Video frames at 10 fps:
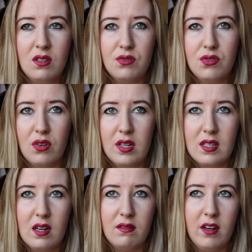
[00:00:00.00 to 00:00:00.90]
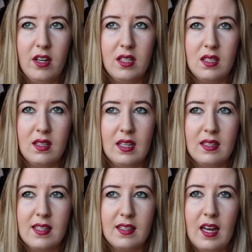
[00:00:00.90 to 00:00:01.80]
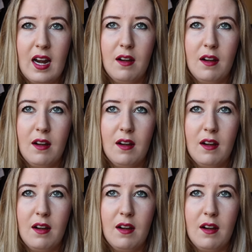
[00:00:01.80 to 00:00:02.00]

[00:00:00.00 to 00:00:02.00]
stories that I wrote and things like that.